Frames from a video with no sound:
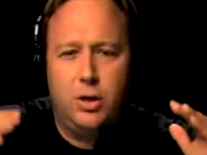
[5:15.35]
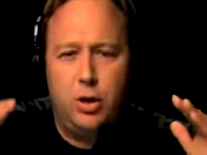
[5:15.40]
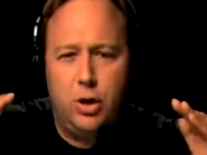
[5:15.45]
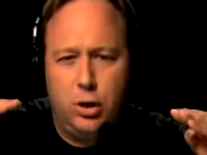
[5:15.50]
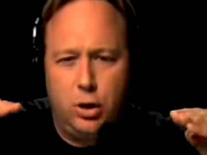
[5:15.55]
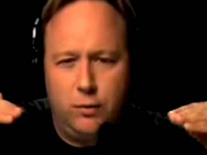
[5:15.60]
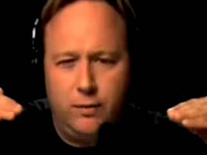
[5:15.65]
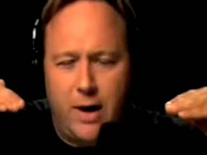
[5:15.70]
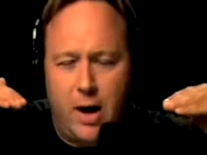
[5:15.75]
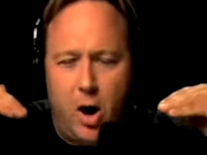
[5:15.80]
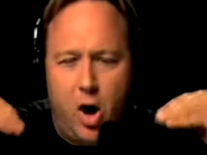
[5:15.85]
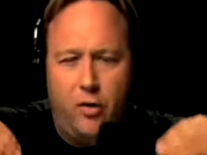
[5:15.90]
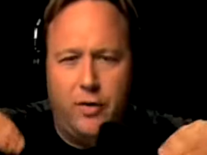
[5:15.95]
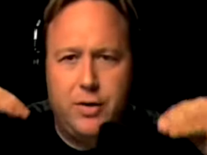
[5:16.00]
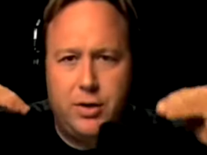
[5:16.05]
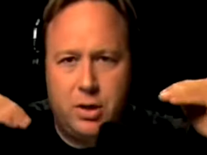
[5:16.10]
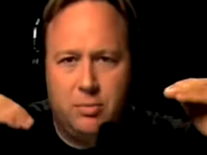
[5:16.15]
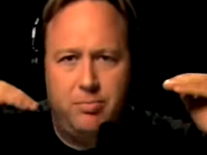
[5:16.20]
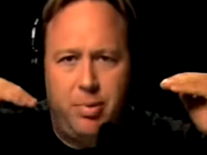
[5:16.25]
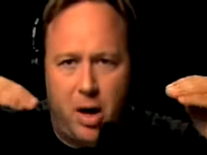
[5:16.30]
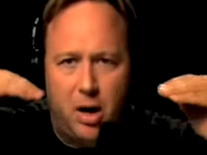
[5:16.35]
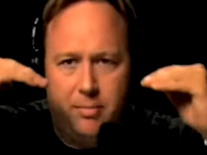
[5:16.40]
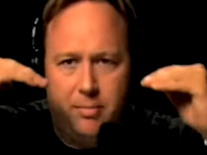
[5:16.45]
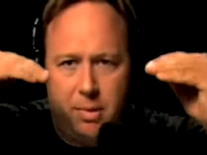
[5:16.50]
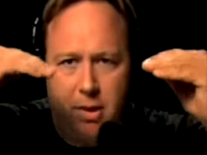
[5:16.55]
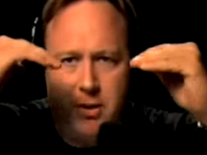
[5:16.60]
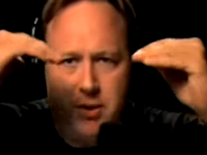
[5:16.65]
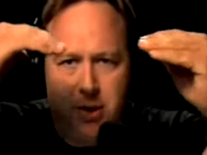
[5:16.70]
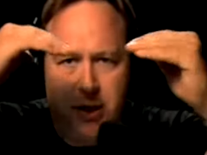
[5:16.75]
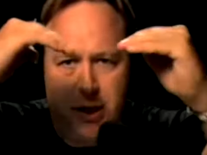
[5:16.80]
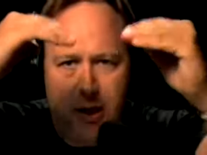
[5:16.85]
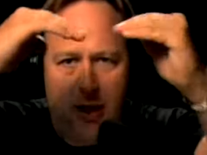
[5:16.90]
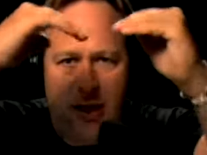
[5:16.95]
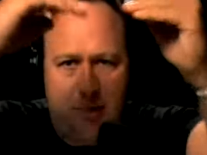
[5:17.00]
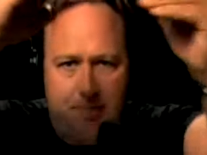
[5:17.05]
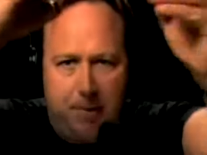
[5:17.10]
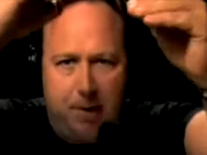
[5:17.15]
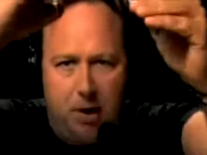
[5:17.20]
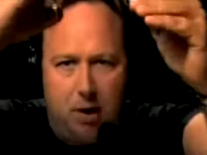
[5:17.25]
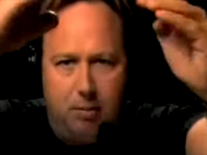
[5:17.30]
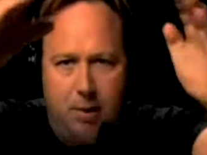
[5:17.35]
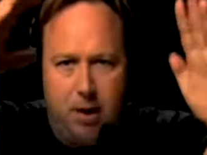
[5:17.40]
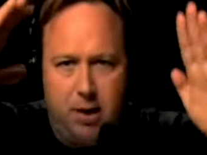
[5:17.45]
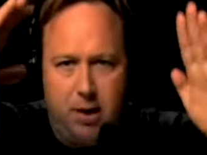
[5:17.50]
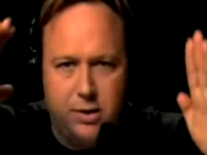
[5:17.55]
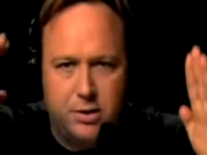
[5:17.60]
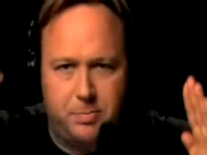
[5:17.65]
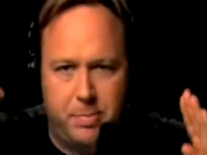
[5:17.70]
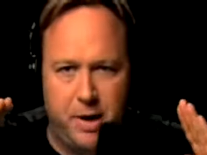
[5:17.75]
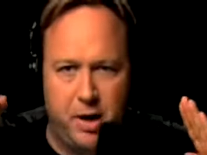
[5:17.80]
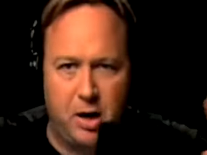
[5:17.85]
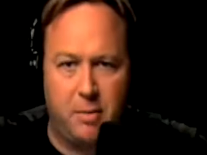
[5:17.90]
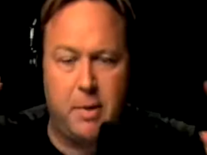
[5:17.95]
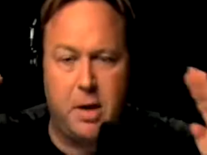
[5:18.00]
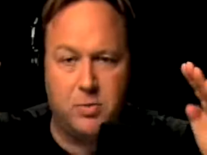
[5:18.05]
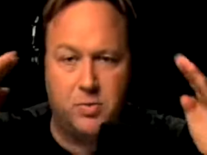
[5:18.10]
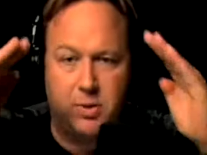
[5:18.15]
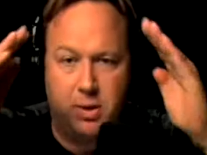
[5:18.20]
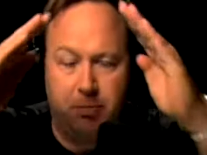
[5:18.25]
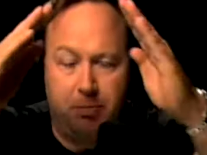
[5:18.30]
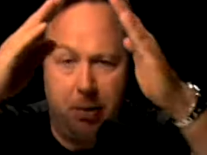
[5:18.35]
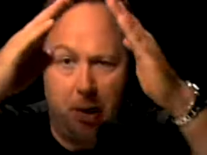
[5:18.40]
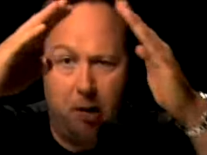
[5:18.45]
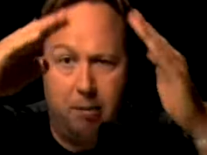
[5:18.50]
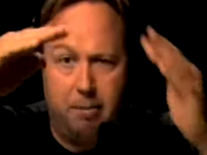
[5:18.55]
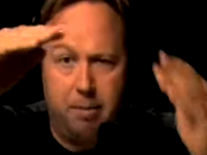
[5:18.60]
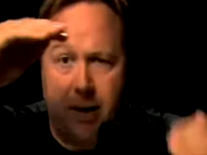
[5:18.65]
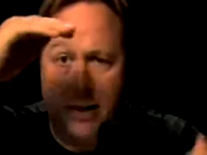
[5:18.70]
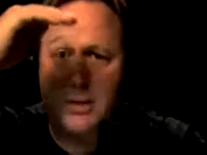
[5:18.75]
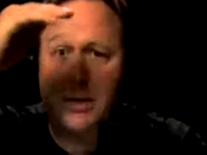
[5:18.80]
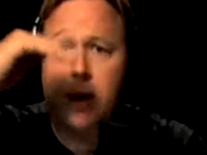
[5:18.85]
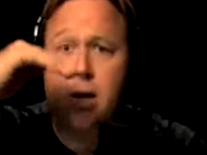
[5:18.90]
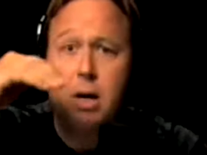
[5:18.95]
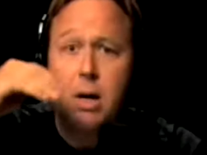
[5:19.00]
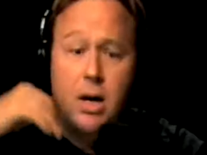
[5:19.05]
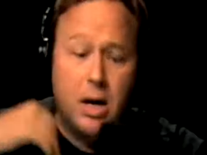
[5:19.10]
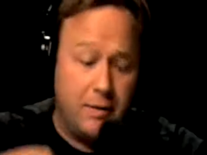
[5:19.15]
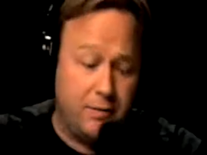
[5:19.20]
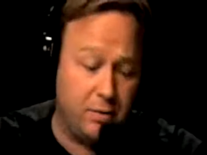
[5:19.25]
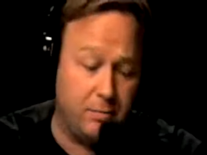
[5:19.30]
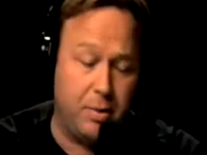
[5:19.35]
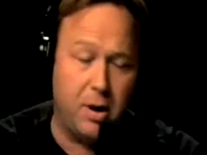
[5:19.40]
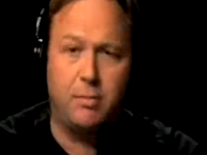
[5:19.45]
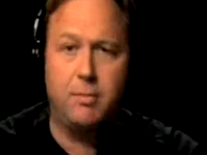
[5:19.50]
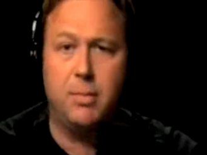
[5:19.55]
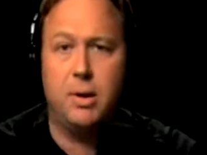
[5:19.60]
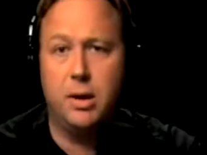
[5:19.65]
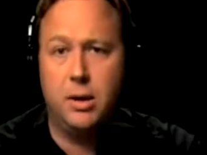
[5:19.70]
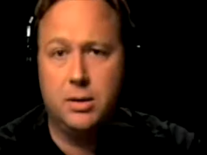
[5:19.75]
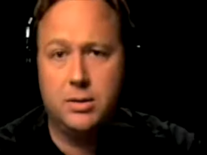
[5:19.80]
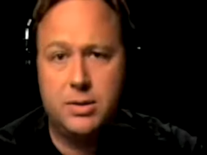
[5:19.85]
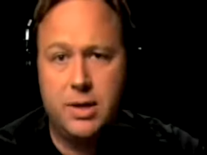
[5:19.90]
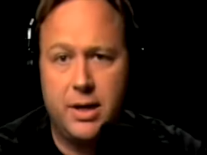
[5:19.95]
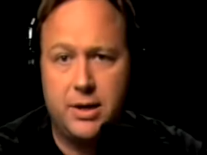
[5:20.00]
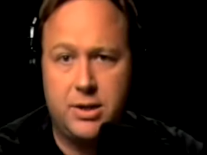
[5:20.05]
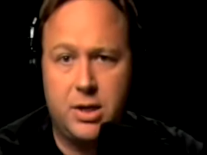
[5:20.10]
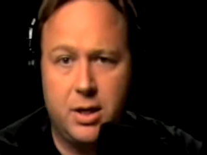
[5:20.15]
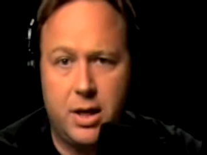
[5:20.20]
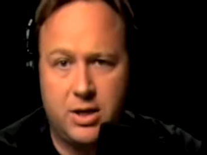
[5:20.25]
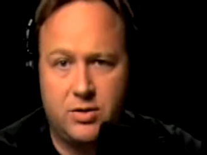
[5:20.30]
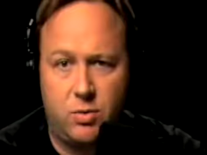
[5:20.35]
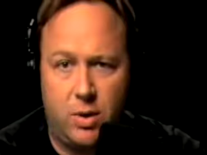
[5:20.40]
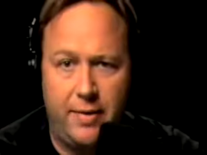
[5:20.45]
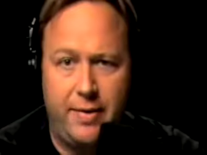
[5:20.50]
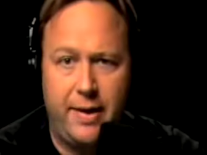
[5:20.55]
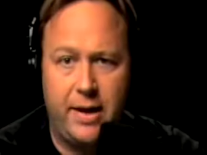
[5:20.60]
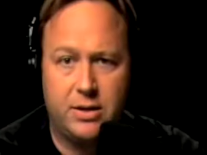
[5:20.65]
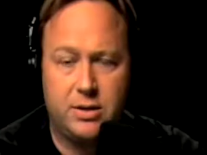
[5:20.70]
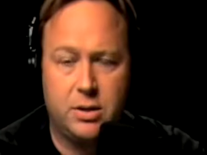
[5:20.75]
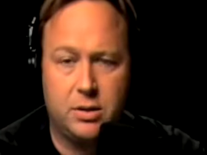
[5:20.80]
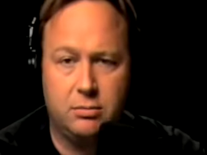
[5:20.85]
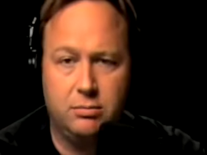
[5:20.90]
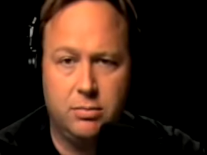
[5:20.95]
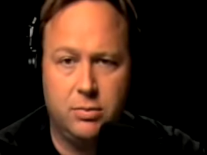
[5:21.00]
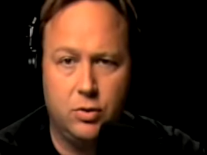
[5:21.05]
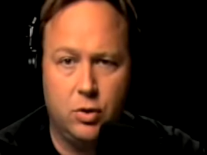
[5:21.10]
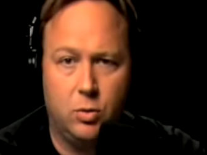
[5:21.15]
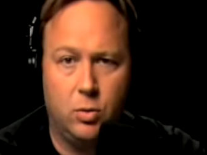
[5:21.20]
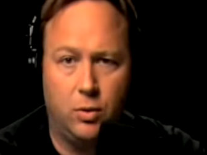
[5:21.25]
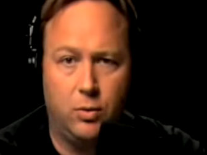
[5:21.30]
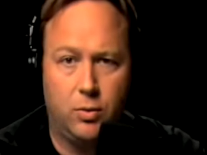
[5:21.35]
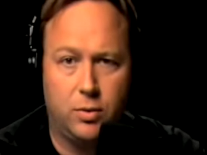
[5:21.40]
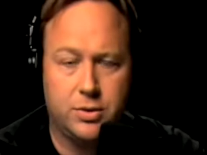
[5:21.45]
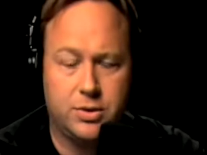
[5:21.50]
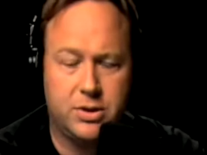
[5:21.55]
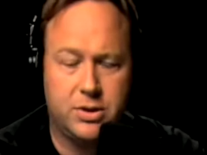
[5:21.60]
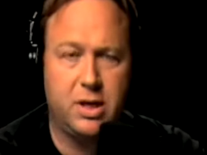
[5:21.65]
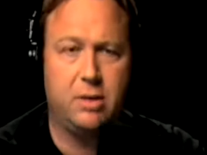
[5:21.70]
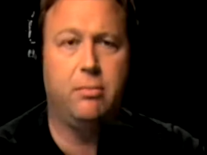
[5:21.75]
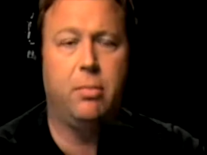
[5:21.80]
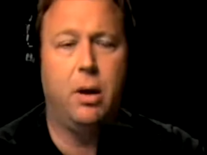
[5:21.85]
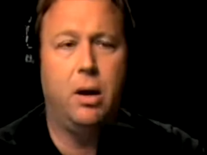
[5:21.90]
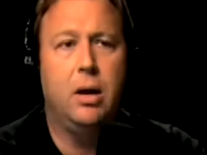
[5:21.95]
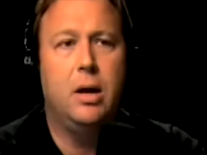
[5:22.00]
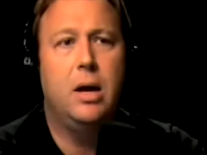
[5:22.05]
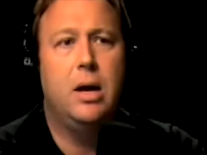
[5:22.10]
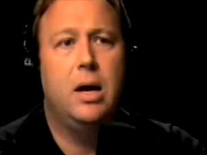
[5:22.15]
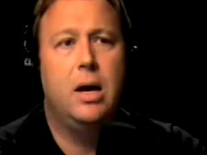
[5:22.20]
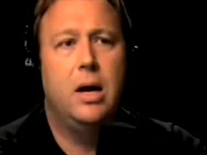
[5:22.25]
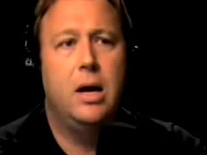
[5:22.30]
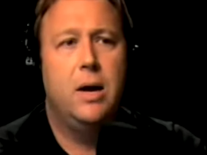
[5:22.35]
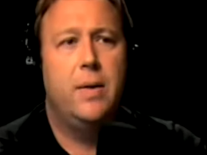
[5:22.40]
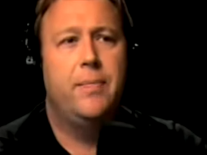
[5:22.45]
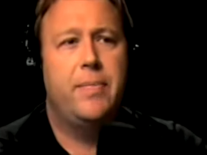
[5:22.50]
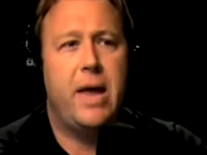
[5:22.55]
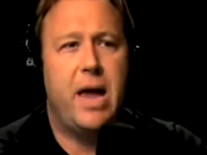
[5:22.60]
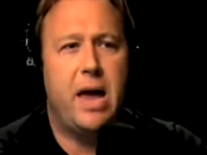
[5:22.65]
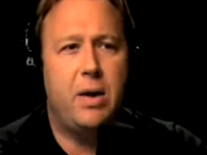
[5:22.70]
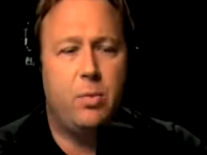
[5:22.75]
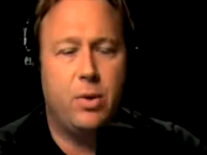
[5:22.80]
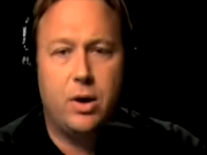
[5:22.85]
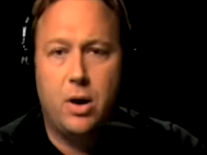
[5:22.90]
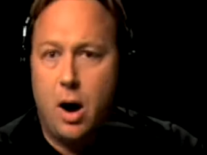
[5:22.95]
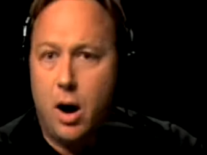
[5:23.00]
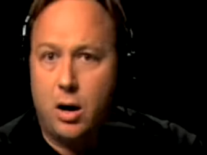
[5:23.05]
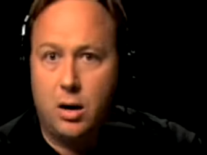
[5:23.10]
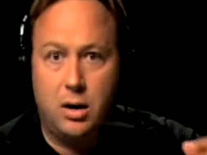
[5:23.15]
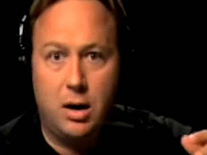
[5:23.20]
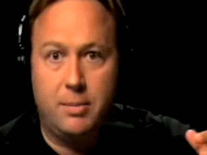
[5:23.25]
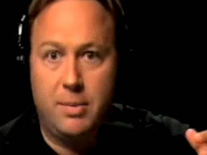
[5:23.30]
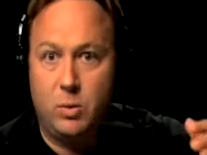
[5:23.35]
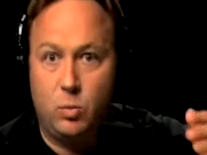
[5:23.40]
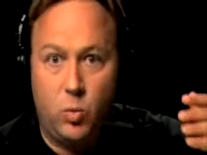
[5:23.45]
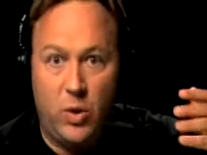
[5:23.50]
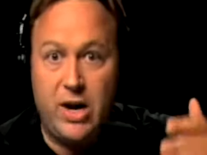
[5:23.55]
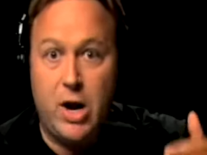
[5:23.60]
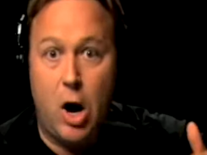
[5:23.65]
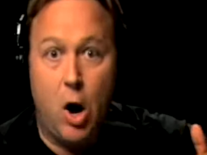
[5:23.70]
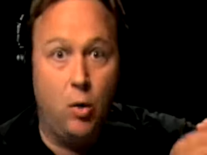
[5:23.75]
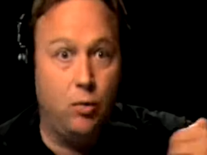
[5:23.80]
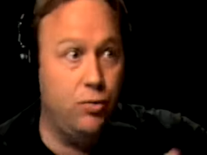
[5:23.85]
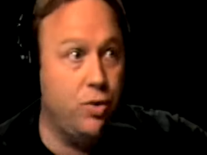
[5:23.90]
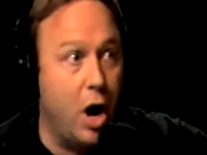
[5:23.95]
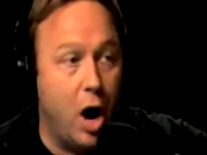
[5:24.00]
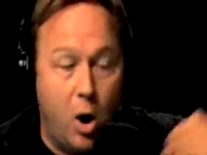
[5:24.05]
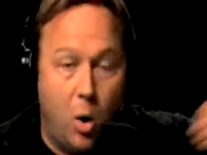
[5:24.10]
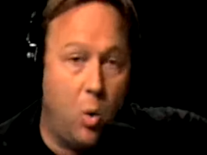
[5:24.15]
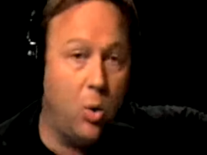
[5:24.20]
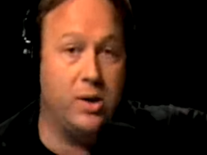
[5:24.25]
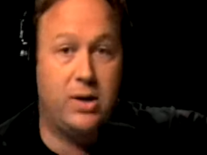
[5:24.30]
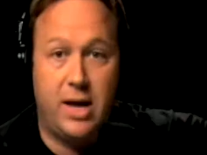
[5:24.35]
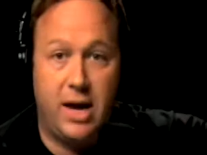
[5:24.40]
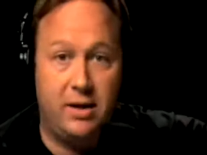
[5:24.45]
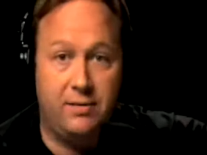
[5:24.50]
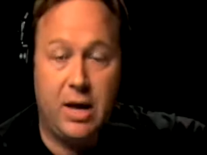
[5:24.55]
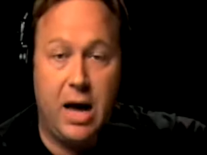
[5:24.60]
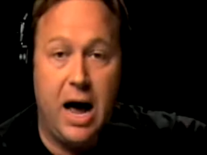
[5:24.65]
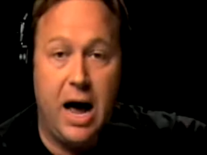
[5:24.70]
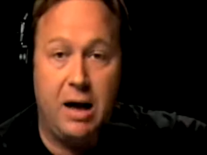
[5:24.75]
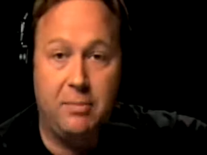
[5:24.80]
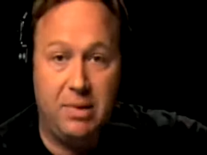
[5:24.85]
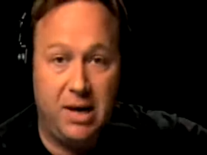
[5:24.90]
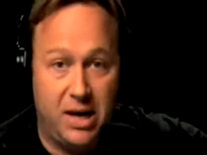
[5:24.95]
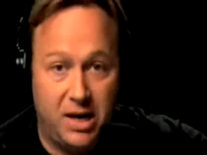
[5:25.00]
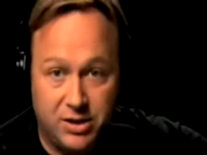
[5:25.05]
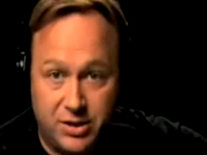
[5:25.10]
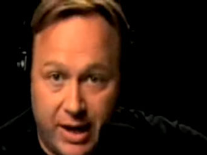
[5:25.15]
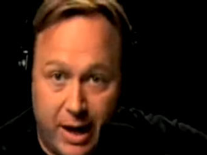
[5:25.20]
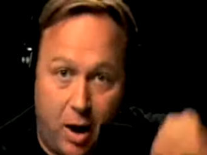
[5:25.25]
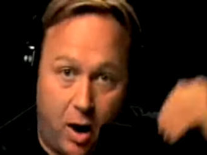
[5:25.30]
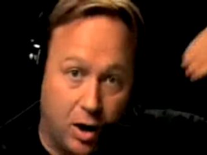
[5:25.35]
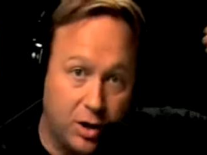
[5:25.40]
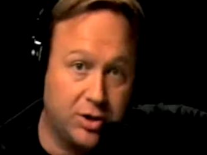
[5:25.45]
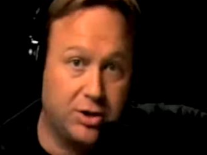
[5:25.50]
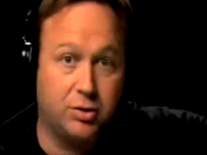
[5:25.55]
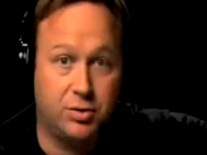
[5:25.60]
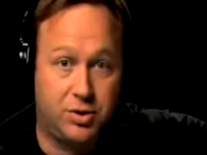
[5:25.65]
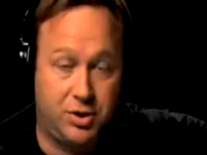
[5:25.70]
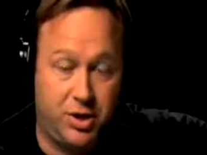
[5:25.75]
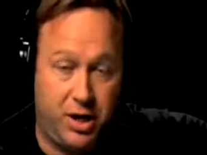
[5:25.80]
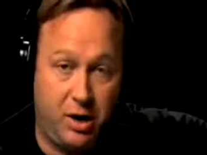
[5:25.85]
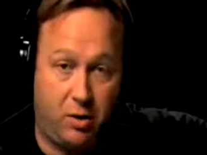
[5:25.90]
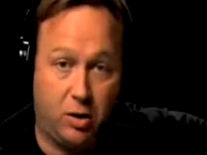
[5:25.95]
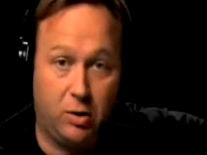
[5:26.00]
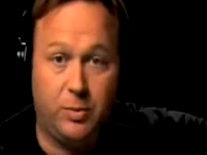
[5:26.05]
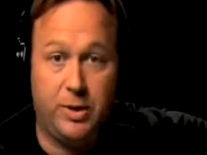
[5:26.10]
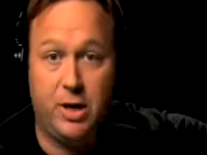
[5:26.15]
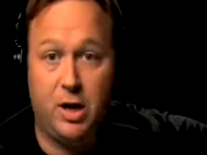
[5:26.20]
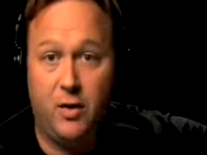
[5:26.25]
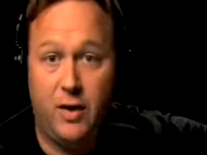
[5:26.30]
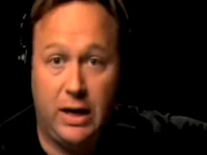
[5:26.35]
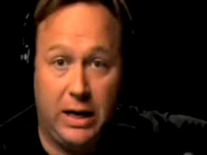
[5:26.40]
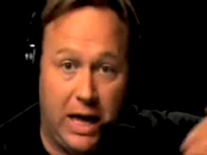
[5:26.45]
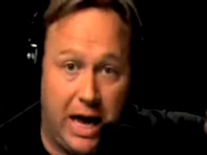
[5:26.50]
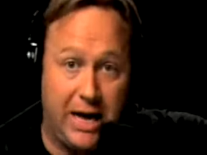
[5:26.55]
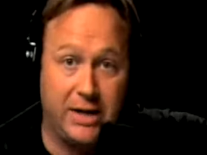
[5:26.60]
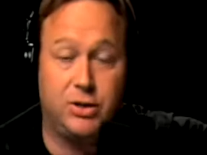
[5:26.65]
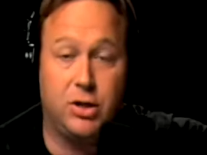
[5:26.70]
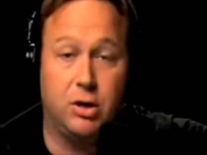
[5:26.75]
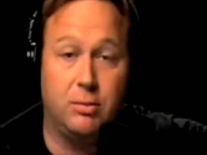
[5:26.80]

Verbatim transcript: you've got all these compartments in these pyramids, pyramids within pyramids of compartmentalization. That's why that's the New World Order symbol. And regard, I mean, we don't know what they've got because they are so secret. We know they lie so